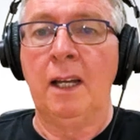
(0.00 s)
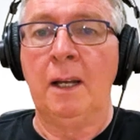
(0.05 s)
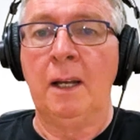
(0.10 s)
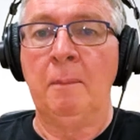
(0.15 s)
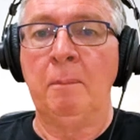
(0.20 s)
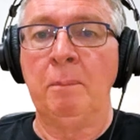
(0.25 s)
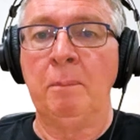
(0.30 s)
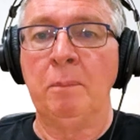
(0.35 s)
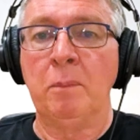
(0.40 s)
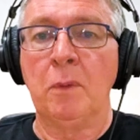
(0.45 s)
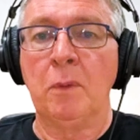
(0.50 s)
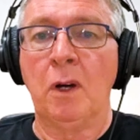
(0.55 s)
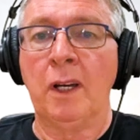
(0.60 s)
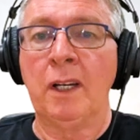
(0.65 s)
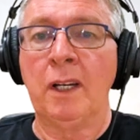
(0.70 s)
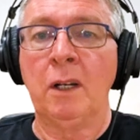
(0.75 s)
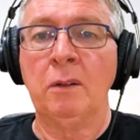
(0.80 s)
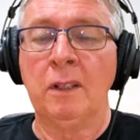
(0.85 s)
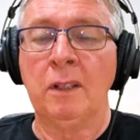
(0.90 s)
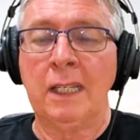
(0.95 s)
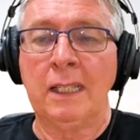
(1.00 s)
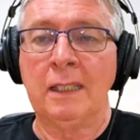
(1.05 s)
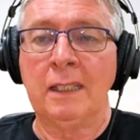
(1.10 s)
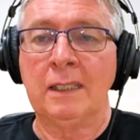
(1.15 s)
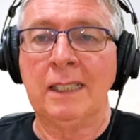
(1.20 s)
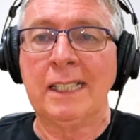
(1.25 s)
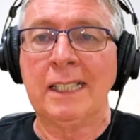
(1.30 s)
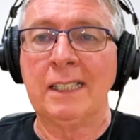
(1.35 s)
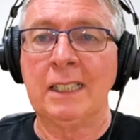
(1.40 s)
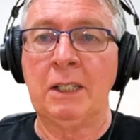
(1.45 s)
I don't think
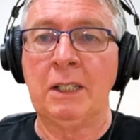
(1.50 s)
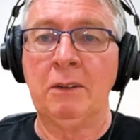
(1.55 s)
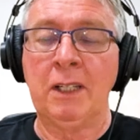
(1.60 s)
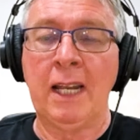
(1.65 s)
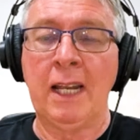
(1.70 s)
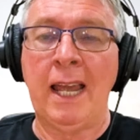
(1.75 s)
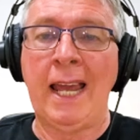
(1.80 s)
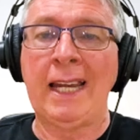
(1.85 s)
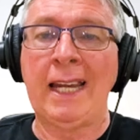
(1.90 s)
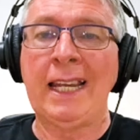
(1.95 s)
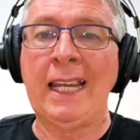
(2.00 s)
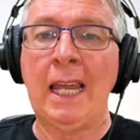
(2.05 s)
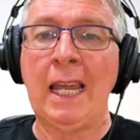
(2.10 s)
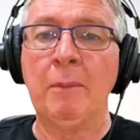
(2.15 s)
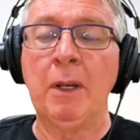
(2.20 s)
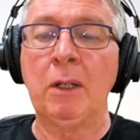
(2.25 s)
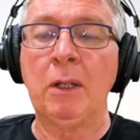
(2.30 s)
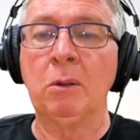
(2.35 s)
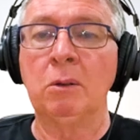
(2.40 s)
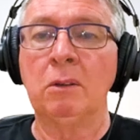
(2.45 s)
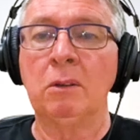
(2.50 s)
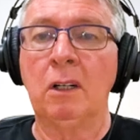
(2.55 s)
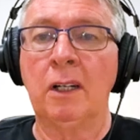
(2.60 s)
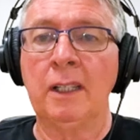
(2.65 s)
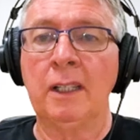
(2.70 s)
it's necessary to add a chemical.